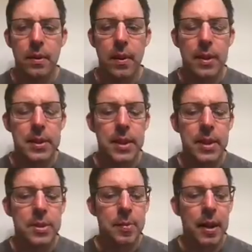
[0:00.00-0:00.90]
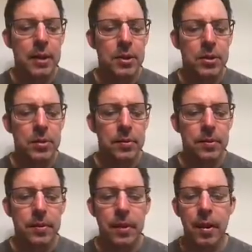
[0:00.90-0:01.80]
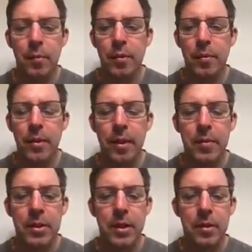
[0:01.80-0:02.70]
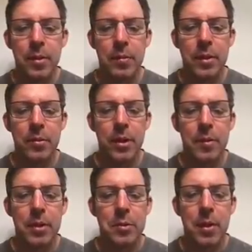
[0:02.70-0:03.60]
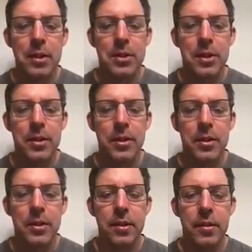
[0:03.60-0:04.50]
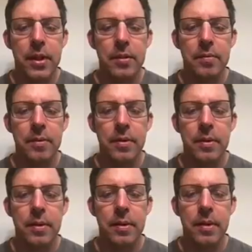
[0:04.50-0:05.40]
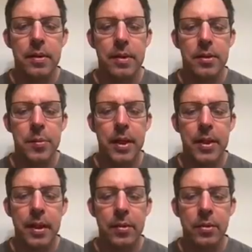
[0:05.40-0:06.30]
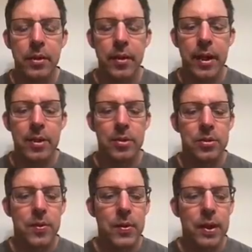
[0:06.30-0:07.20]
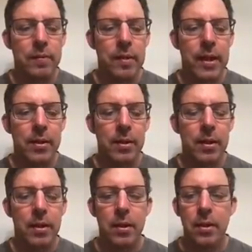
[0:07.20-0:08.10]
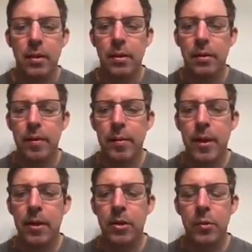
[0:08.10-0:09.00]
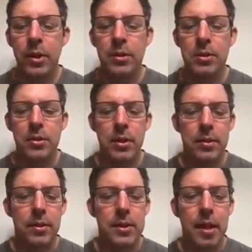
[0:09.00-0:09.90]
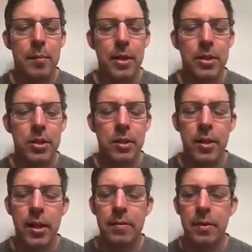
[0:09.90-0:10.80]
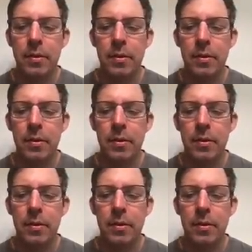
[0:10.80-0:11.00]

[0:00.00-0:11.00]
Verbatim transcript: Not seen any spots. Uh, we, we have been talking about being worried about spots here that could threaten to spread out through the granite, first of all, and leaf lake. We've had milder winds under this high pressure that we're having.